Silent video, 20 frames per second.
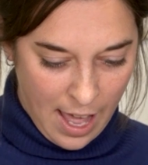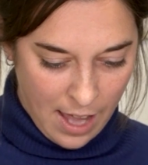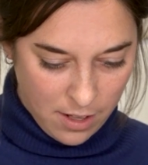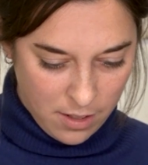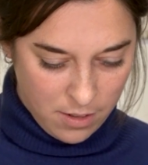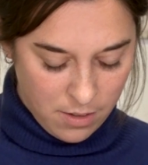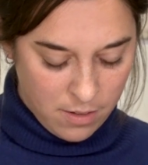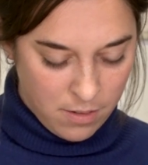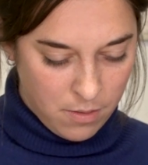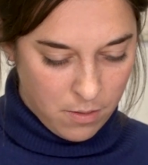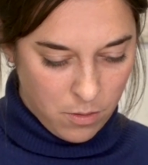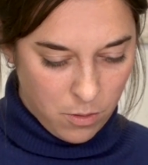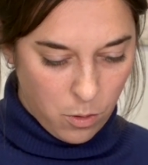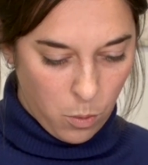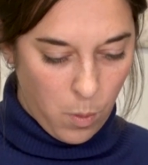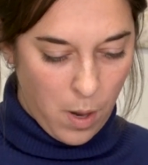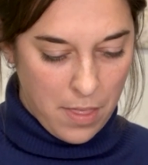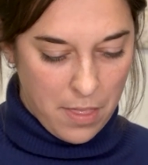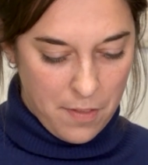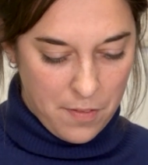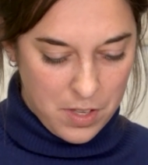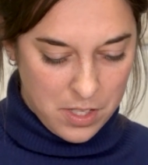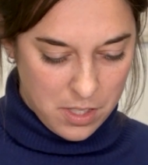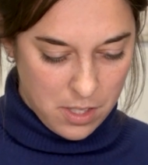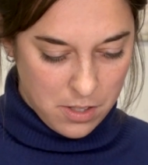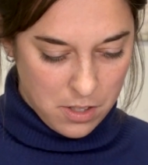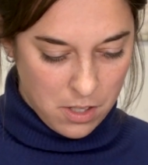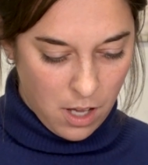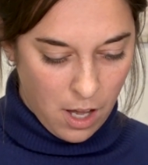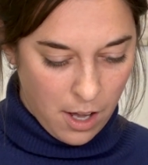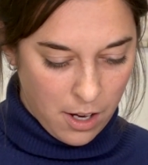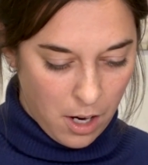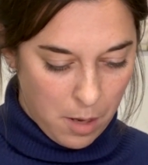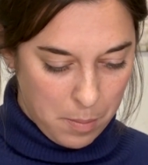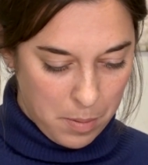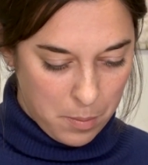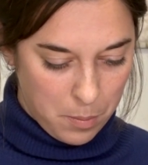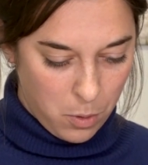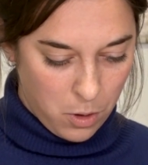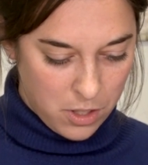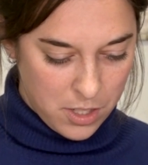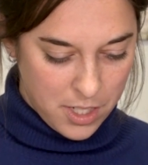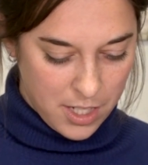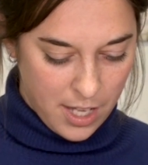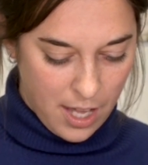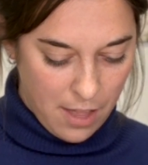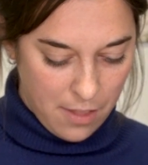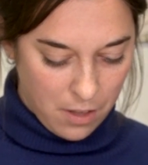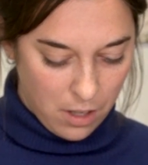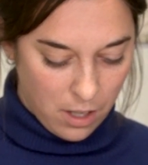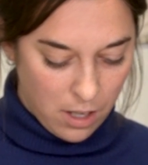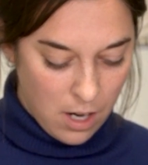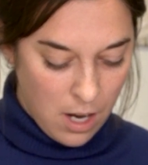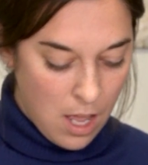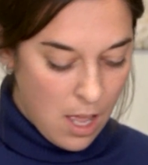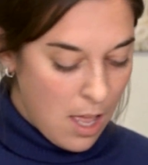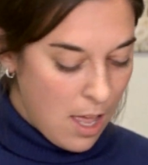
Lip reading: at the way that this is cut up and put together.